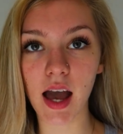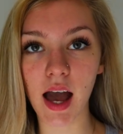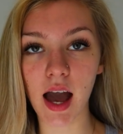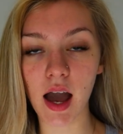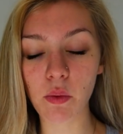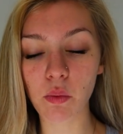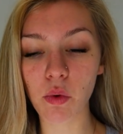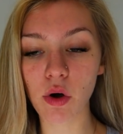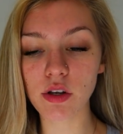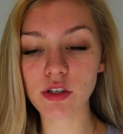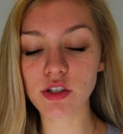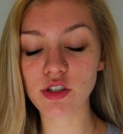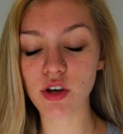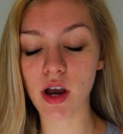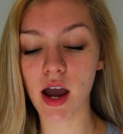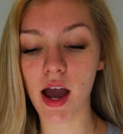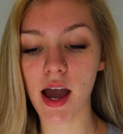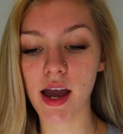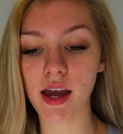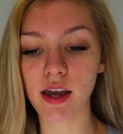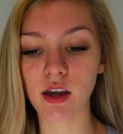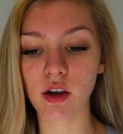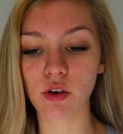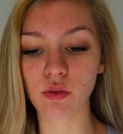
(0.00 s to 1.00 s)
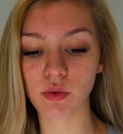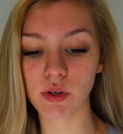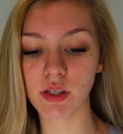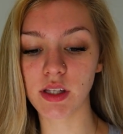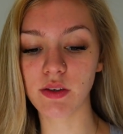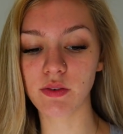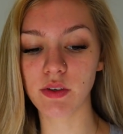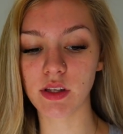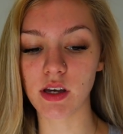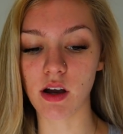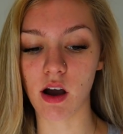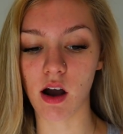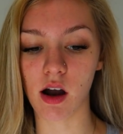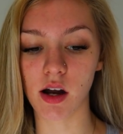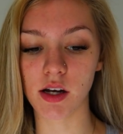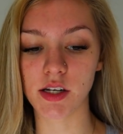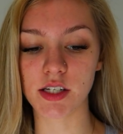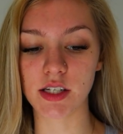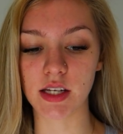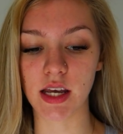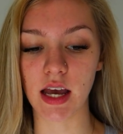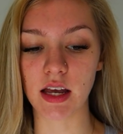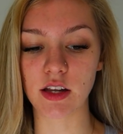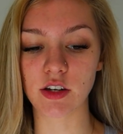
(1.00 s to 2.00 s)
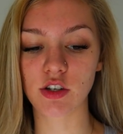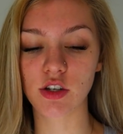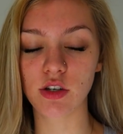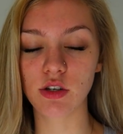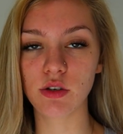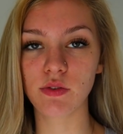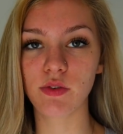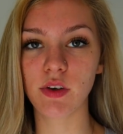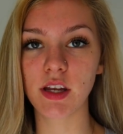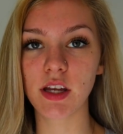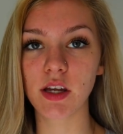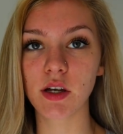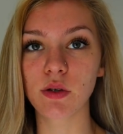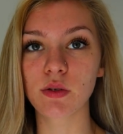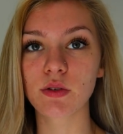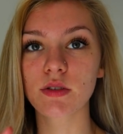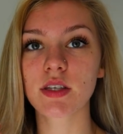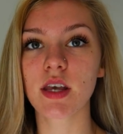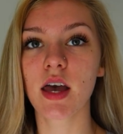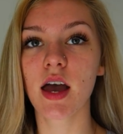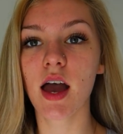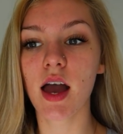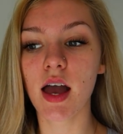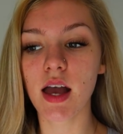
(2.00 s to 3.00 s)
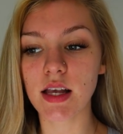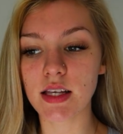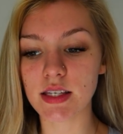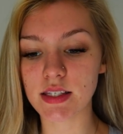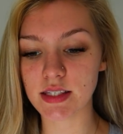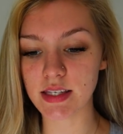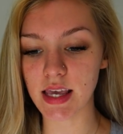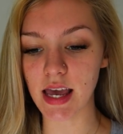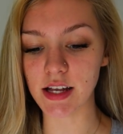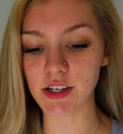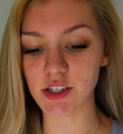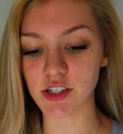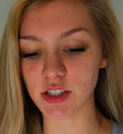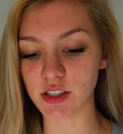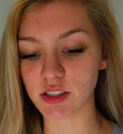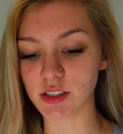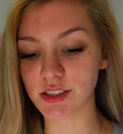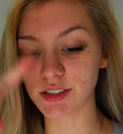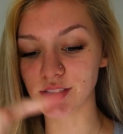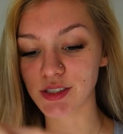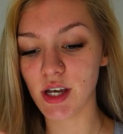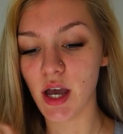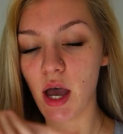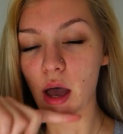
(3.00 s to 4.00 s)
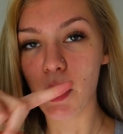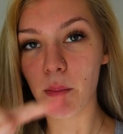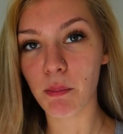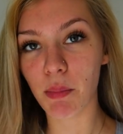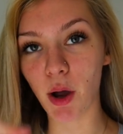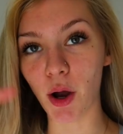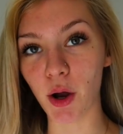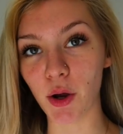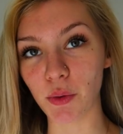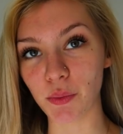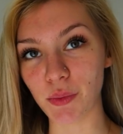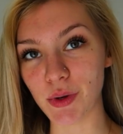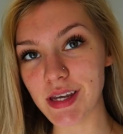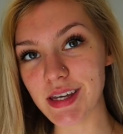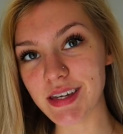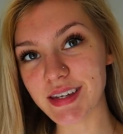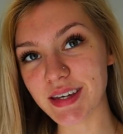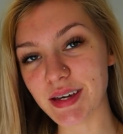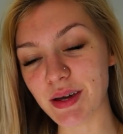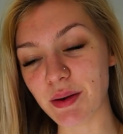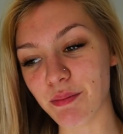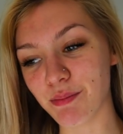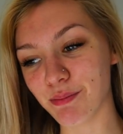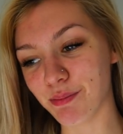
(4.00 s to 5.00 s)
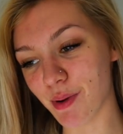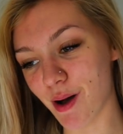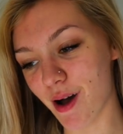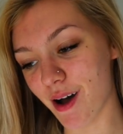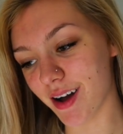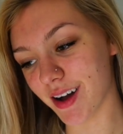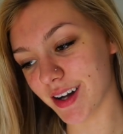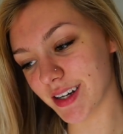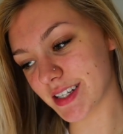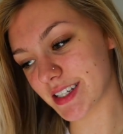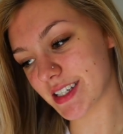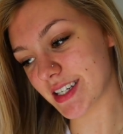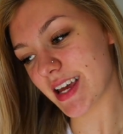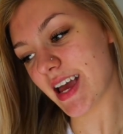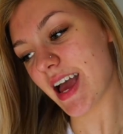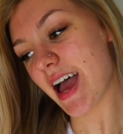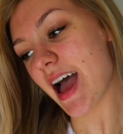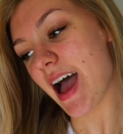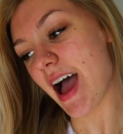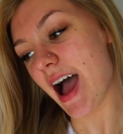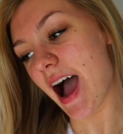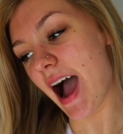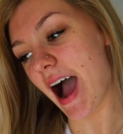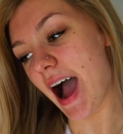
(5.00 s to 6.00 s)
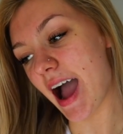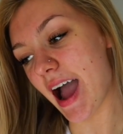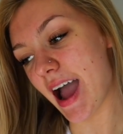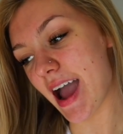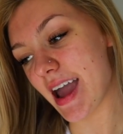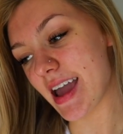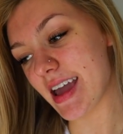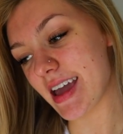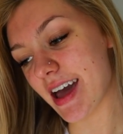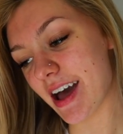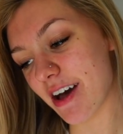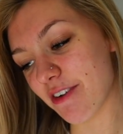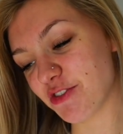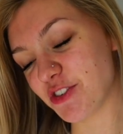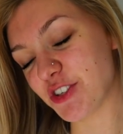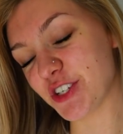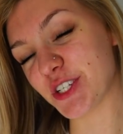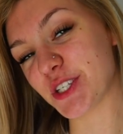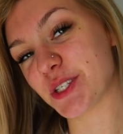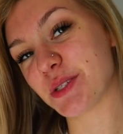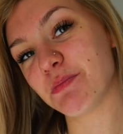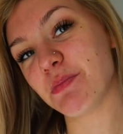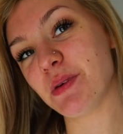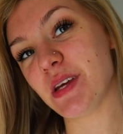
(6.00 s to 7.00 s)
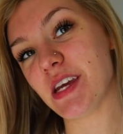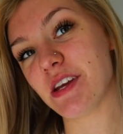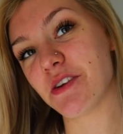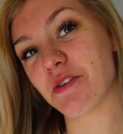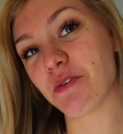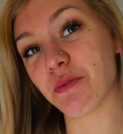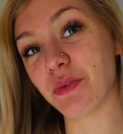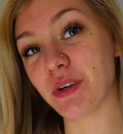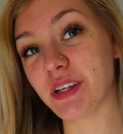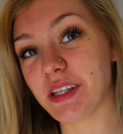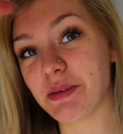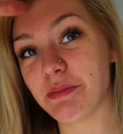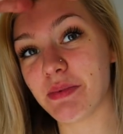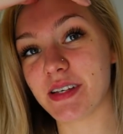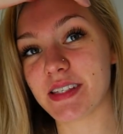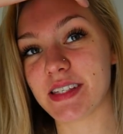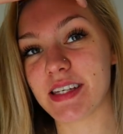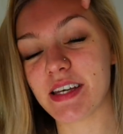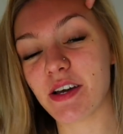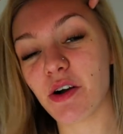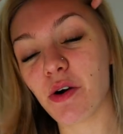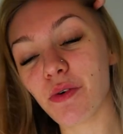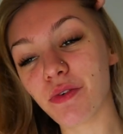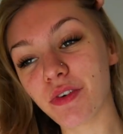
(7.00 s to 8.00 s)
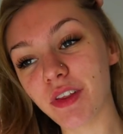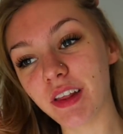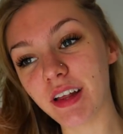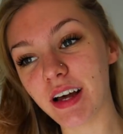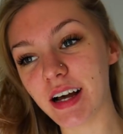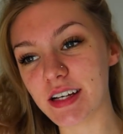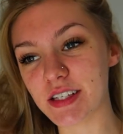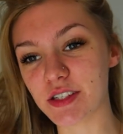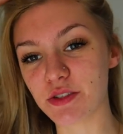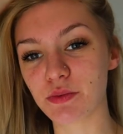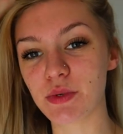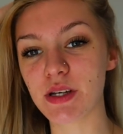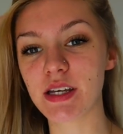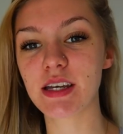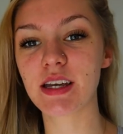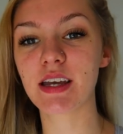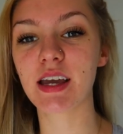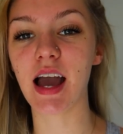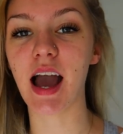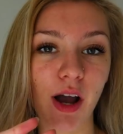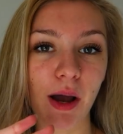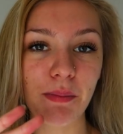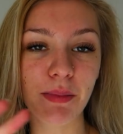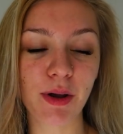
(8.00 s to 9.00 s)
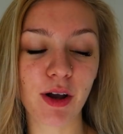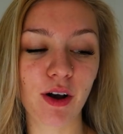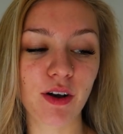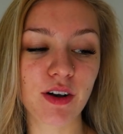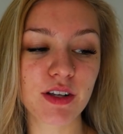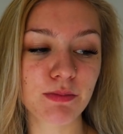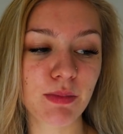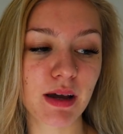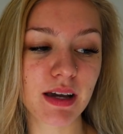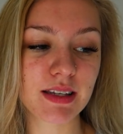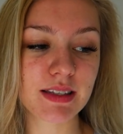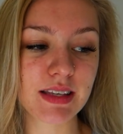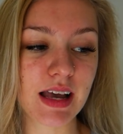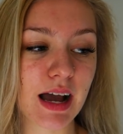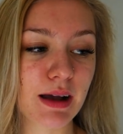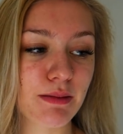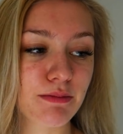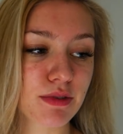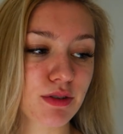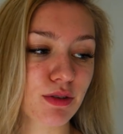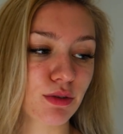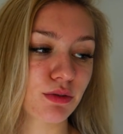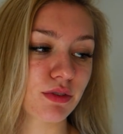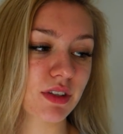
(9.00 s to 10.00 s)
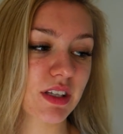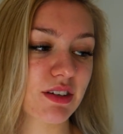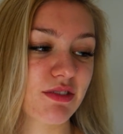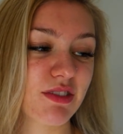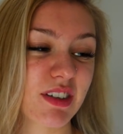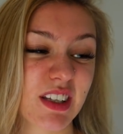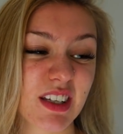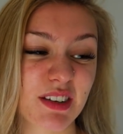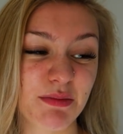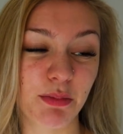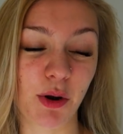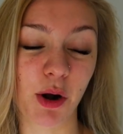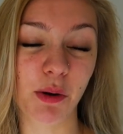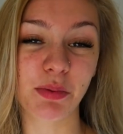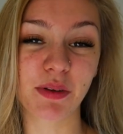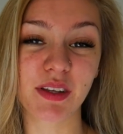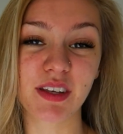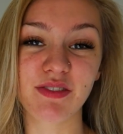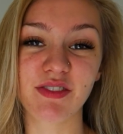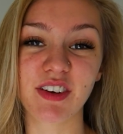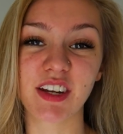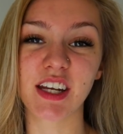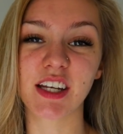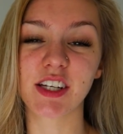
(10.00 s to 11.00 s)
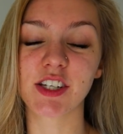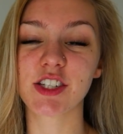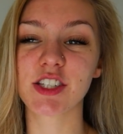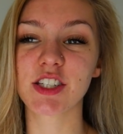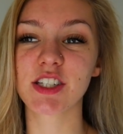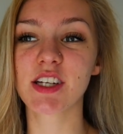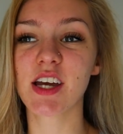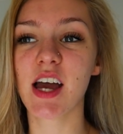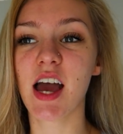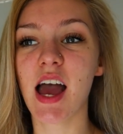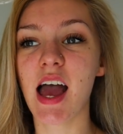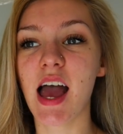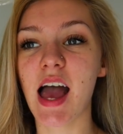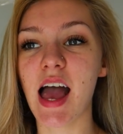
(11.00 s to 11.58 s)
I was trying really, really hard to get two videos scheduled per week, but I have just been really busy over the last week. And because my exams only really properly finished